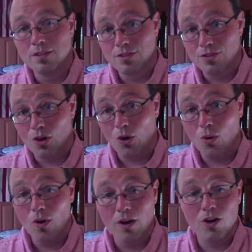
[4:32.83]

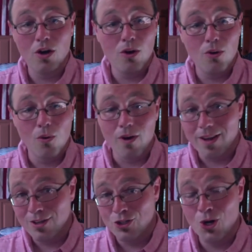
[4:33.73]
So go
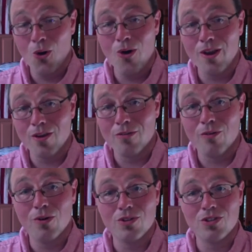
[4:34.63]
enjoy your
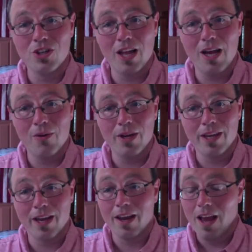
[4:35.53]
4th of July
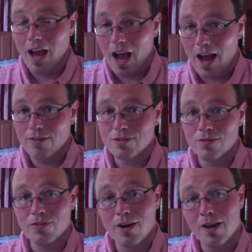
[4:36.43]
weekend. Have some
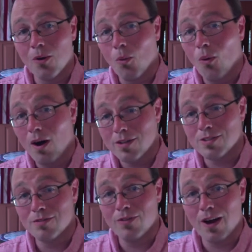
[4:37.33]
fun. Watch
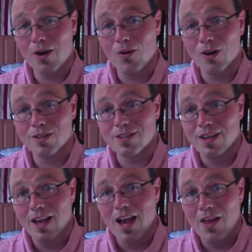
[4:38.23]
some fireworks.
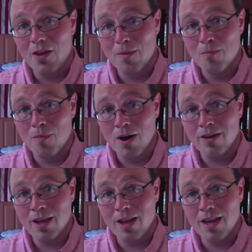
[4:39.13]
And then
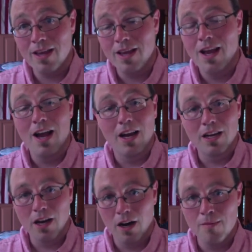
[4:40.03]
Monday,
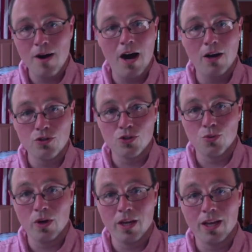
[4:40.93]
come out
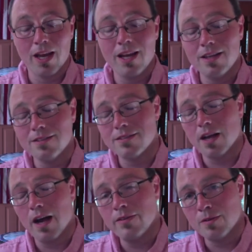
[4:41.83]
swinging. It is
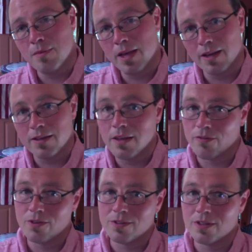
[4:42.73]
time to make a
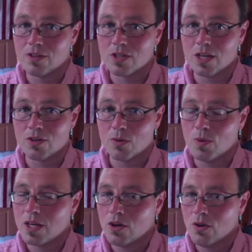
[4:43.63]
difference in this country.
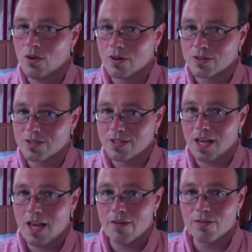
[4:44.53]
We can no longer
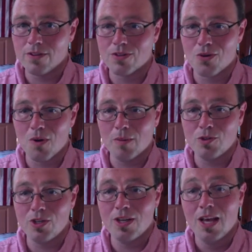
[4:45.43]
stand for this
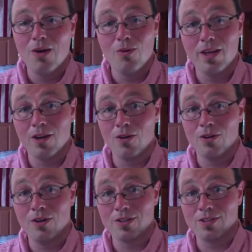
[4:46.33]
corruption. We can no
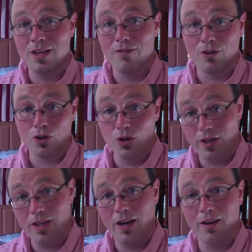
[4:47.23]
longer stand for
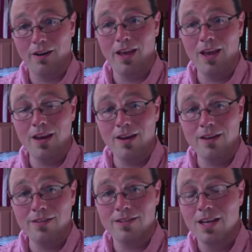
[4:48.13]
cookie-cutter
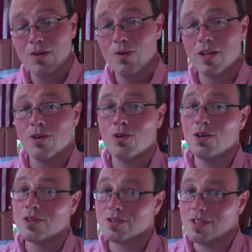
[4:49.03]
candidates. We can no
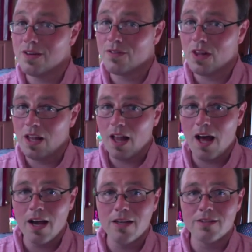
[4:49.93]
longer stand for the
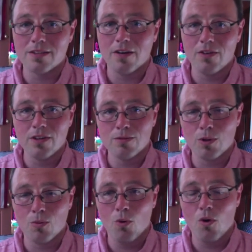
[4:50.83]
lies of
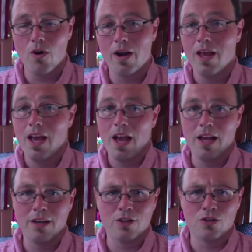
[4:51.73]
Elizabeth Warren
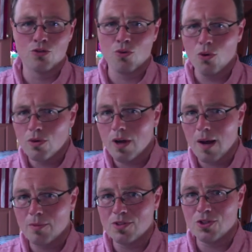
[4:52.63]
and controlled
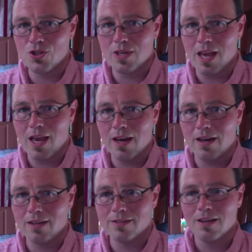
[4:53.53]
opposition
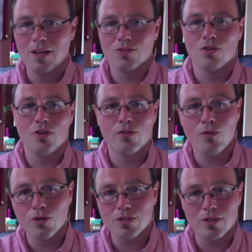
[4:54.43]
candidates. So you're
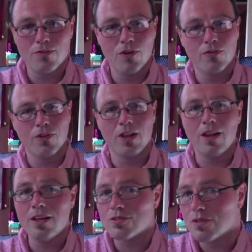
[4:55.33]
forced to vote for the
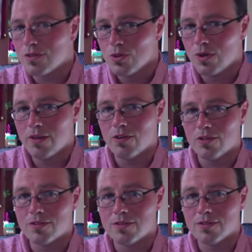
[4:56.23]
lesser of two
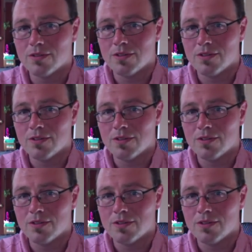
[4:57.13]
evils.